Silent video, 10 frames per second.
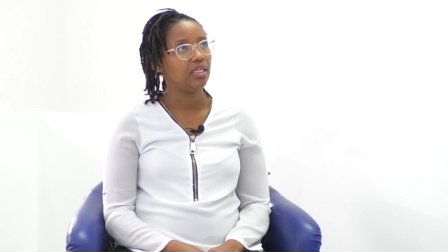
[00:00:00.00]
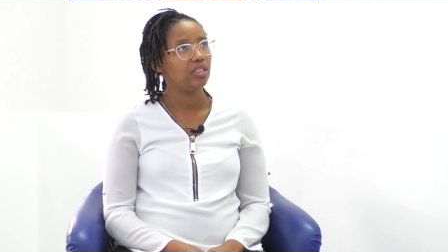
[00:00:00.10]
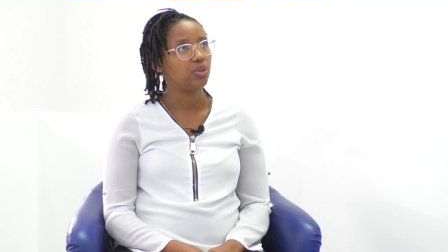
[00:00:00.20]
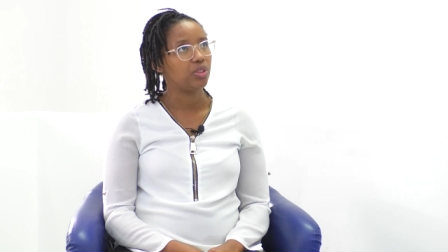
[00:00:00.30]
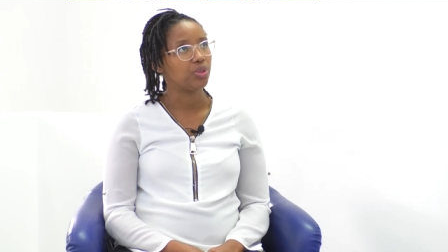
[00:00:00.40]

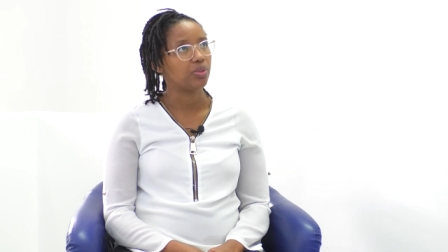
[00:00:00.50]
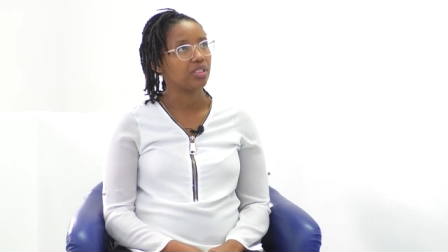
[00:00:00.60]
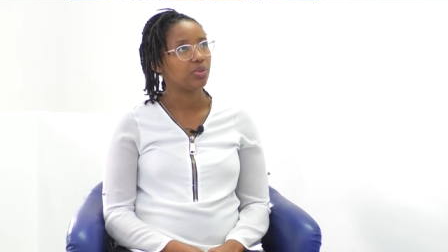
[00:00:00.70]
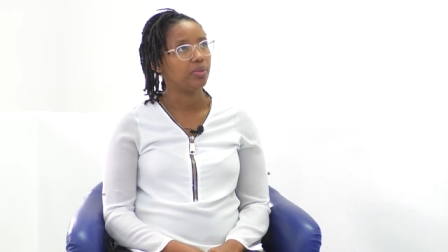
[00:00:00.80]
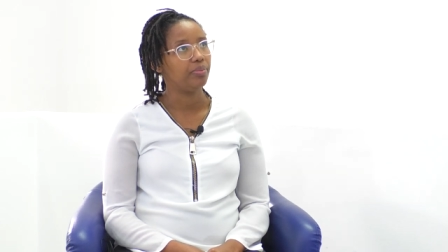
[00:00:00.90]
keen to ensure
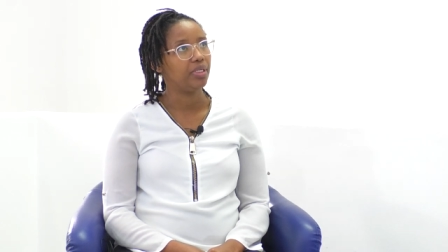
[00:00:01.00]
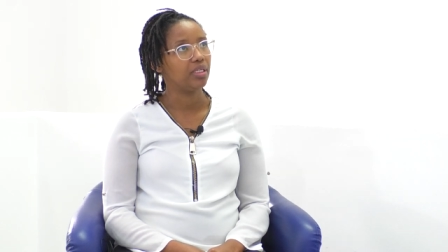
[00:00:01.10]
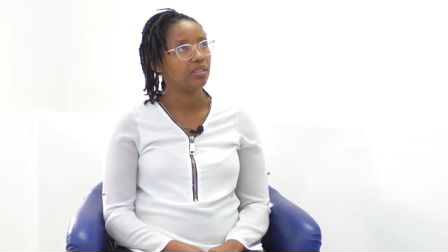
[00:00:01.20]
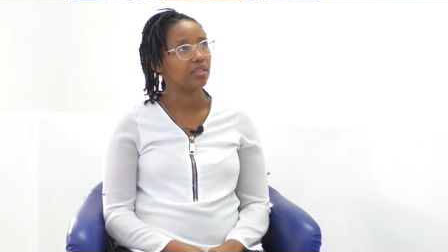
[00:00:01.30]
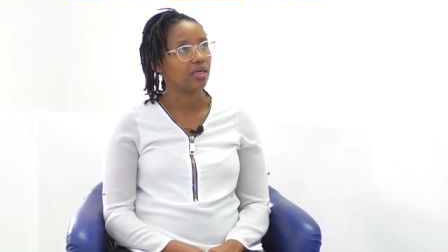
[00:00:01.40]
that we
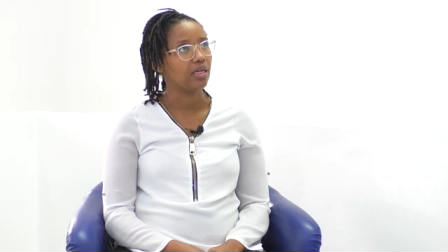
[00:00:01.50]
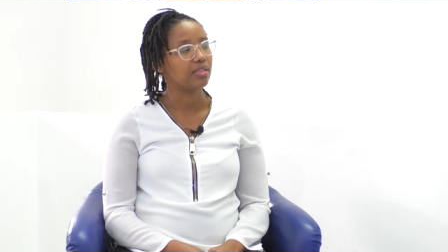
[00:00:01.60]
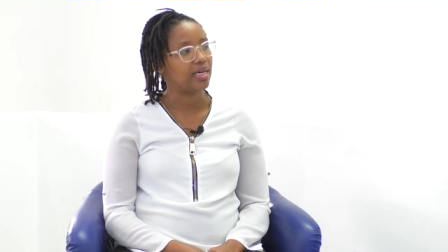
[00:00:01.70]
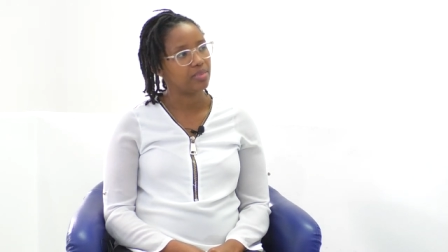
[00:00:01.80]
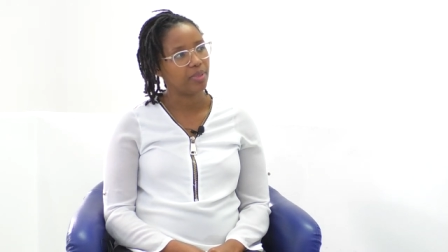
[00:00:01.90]
bring in the
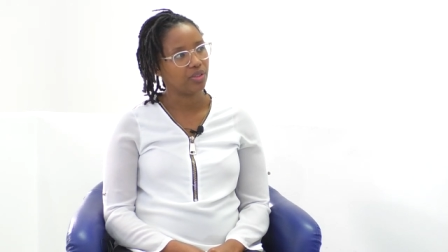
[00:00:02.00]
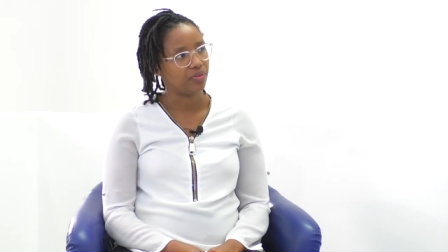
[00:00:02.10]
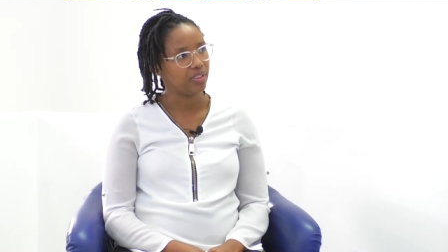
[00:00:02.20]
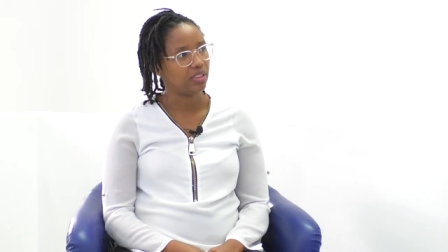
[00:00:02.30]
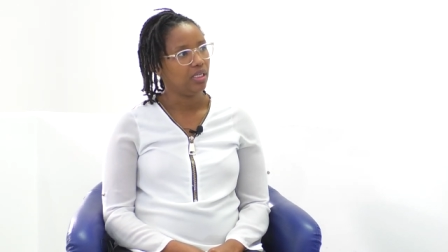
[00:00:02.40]
health aspect
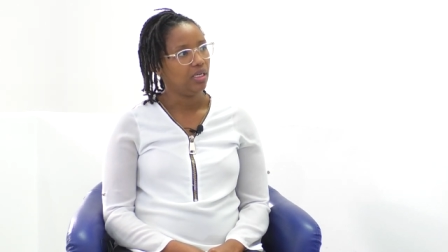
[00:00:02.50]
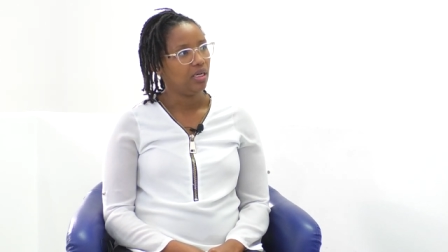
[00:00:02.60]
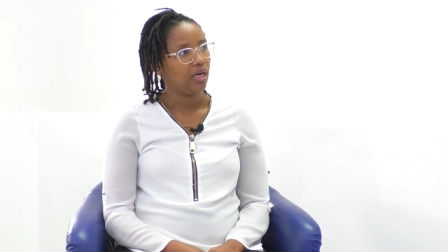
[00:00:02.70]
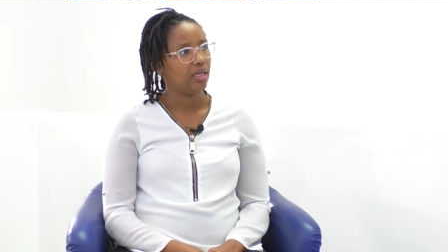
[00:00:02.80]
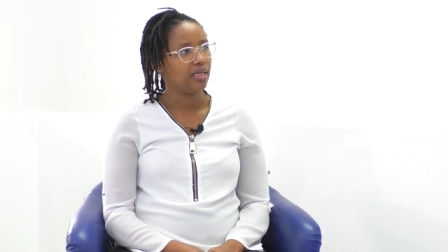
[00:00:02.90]
of it.
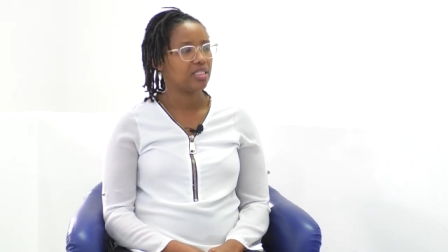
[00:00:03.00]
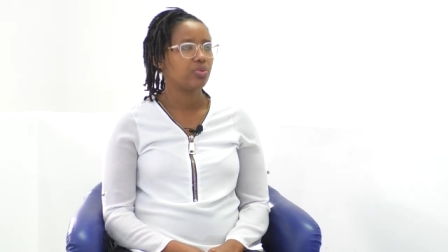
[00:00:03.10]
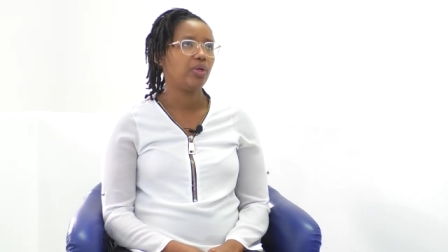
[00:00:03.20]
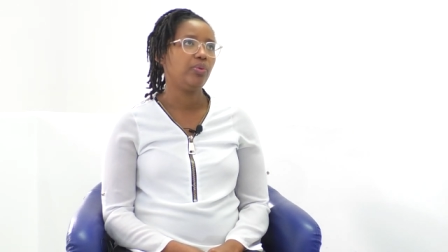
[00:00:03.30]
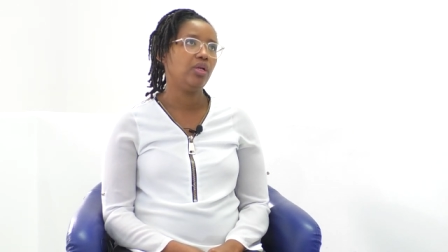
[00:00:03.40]
mm And I
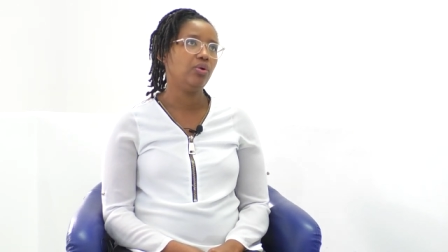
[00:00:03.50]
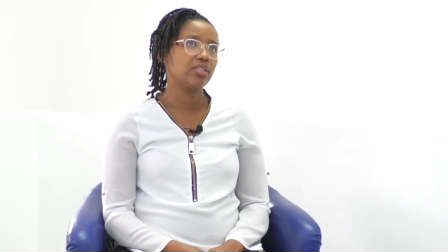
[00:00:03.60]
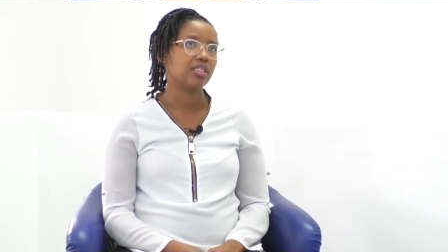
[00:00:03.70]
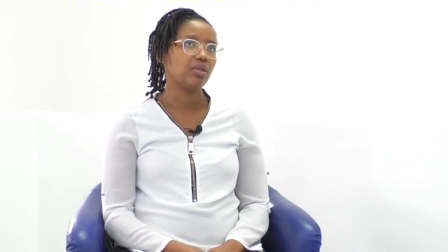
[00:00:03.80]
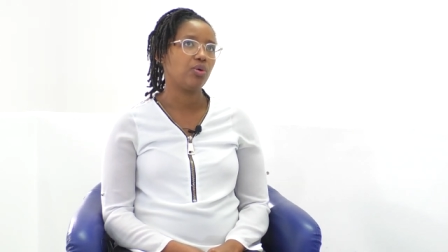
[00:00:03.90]
guess when we
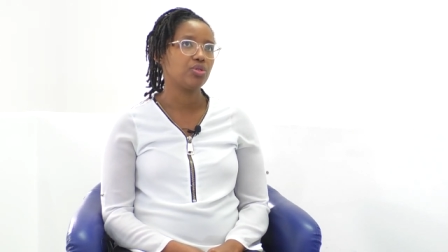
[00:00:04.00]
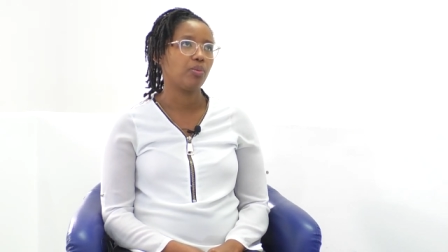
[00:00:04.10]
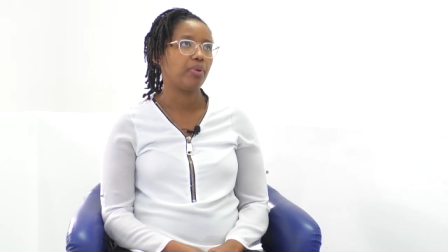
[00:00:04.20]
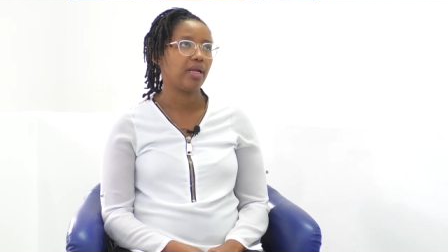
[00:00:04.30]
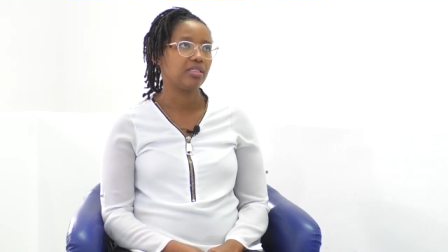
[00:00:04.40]
looked at
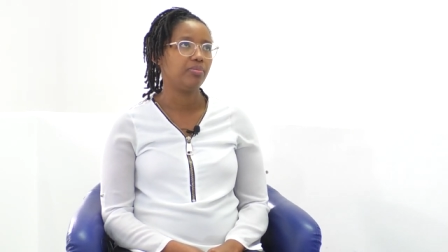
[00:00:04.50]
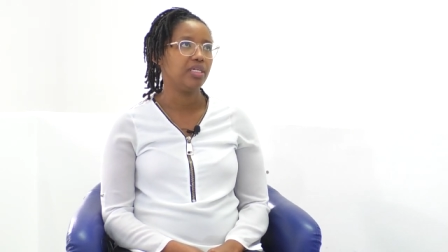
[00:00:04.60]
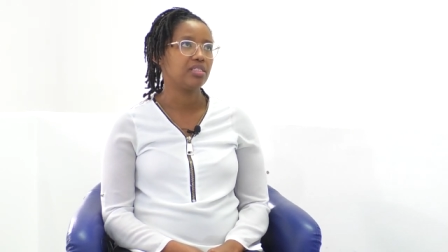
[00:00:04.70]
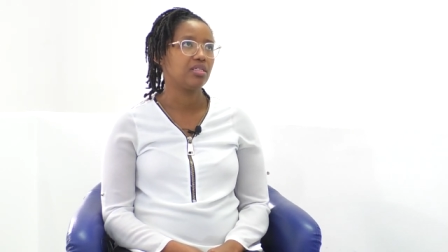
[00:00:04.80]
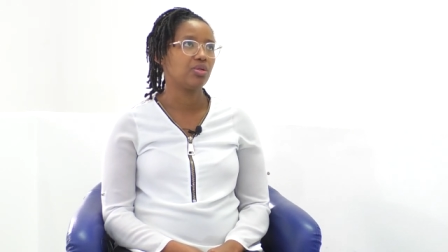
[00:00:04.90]
also
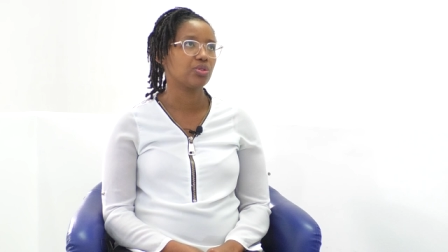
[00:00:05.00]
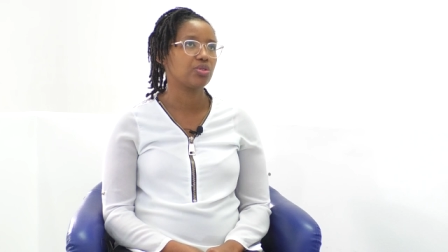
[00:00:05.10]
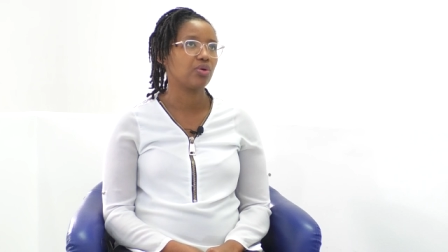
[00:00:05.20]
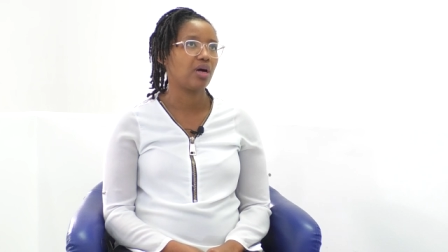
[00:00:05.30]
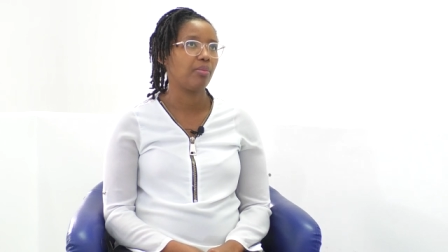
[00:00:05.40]
plant-based, it was
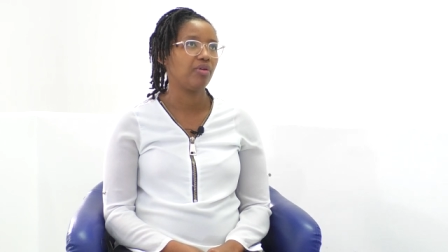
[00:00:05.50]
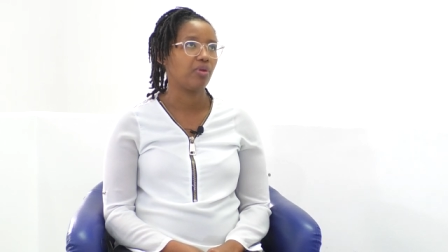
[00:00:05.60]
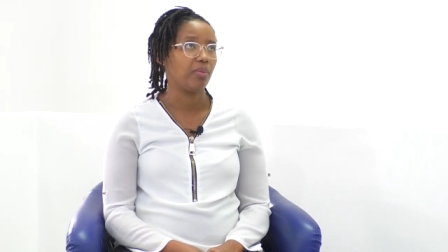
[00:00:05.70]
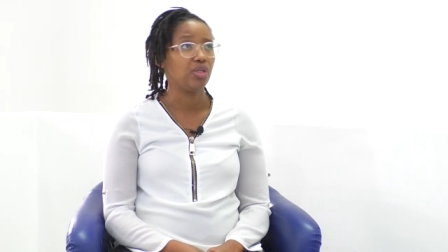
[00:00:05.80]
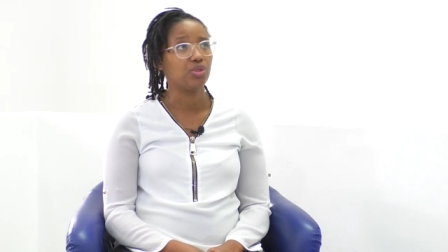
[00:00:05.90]
also coming
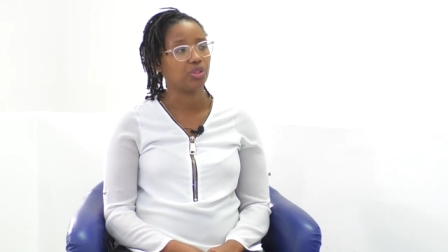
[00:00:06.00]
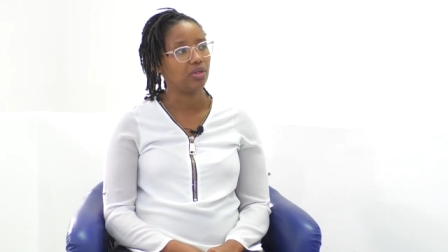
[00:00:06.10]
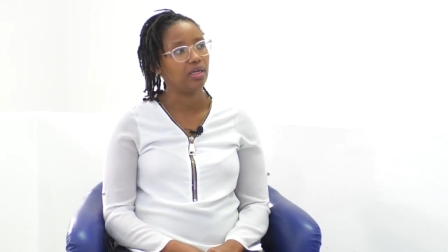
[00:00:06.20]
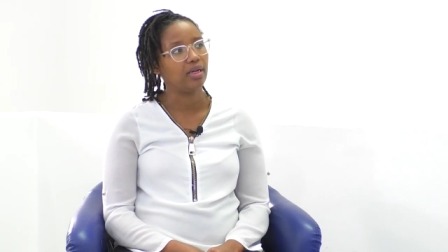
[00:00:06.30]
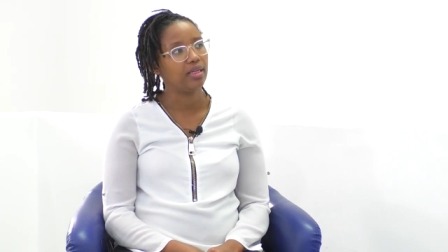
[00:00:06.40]
from a
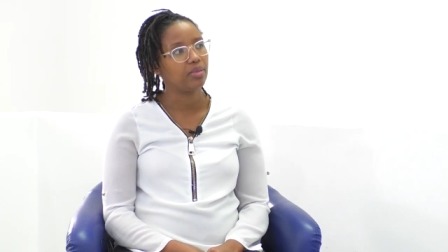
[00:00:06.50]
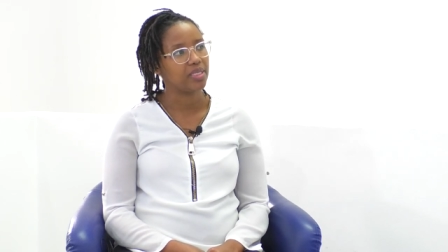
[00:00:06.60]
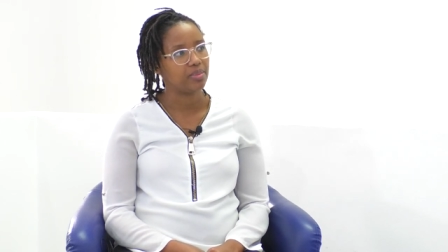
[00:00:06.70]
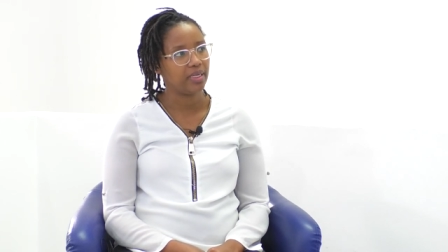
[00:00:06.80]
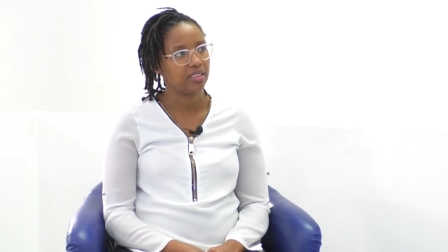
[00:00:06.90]
nutritional and health
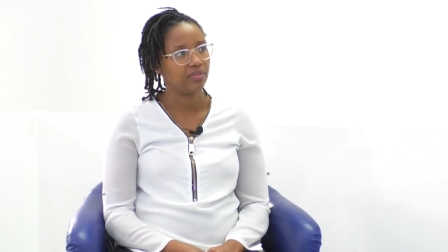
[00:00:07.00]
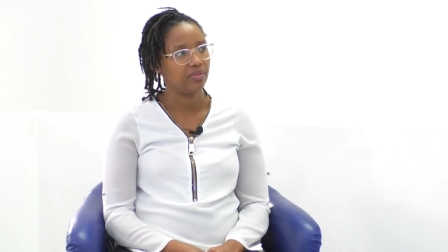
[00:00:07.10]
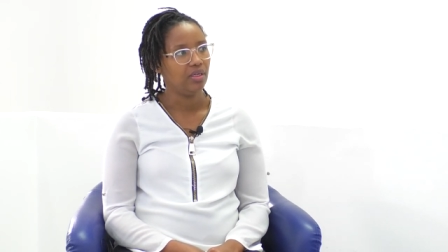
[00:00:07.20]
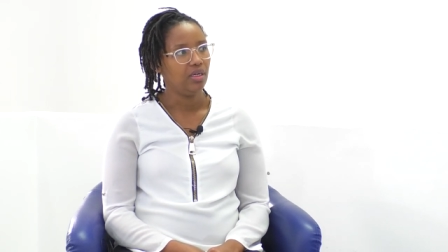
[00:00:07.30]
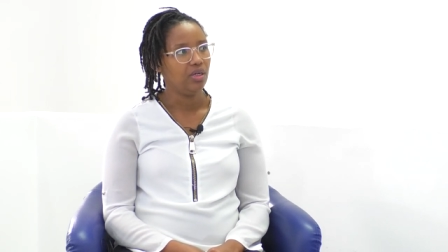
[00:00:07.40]
perspective,
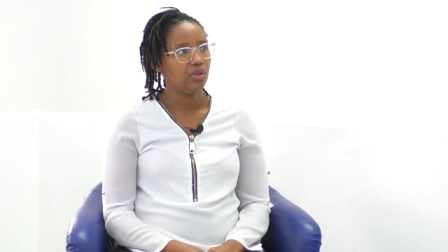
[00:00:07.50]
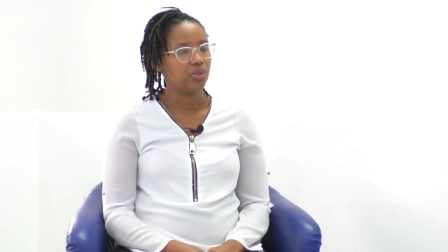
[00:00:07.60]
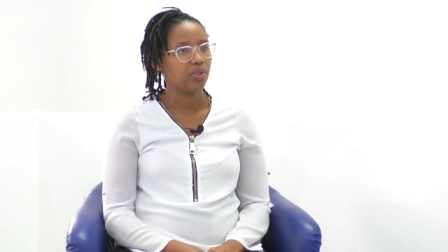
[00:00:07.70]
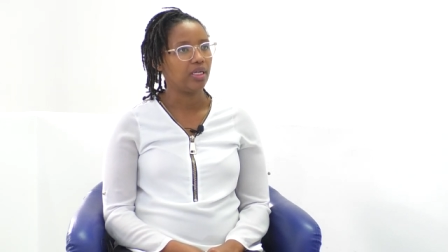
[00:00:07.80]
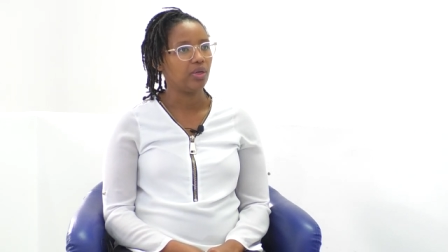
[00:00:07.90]

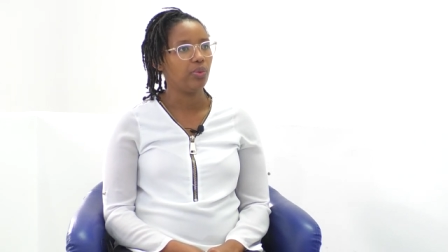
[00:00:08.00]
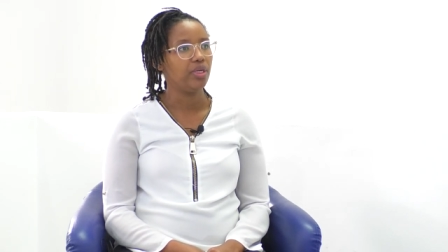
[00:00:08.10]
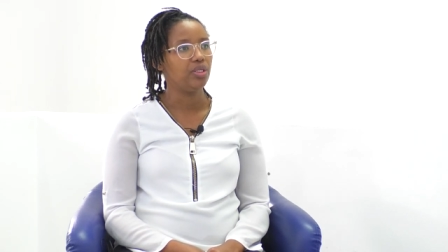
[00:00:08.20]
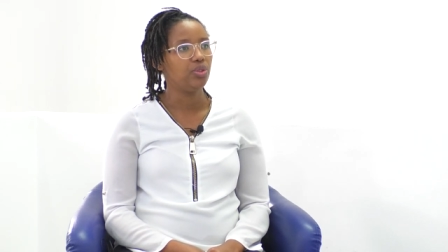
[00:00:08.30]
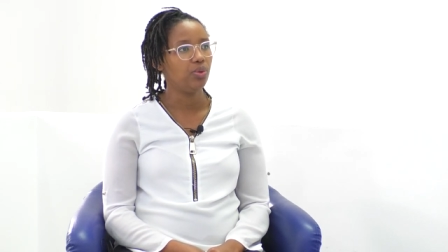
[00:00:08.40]
because mm. we're like
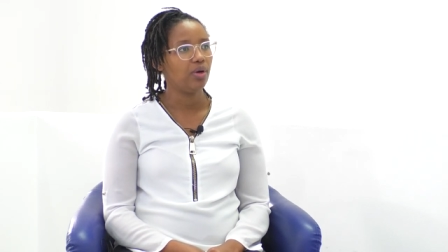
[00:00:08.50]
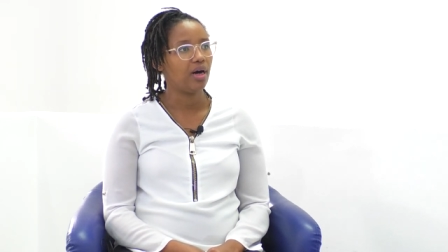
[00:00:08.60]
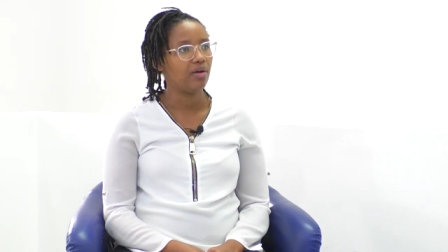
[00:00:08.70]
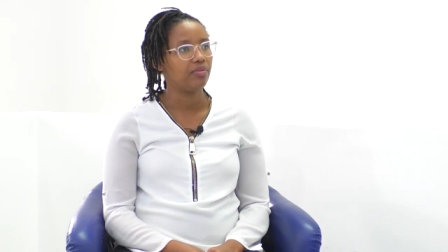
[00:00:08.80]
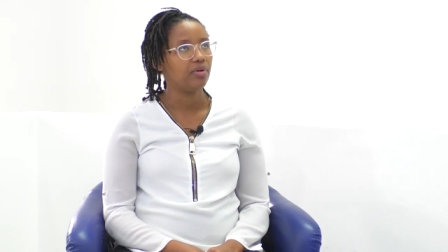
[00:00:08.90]
we do
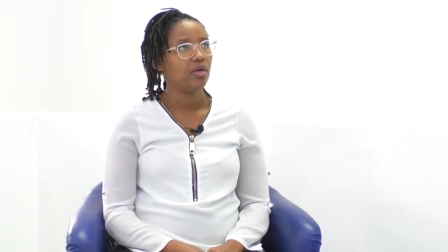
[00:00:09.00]
have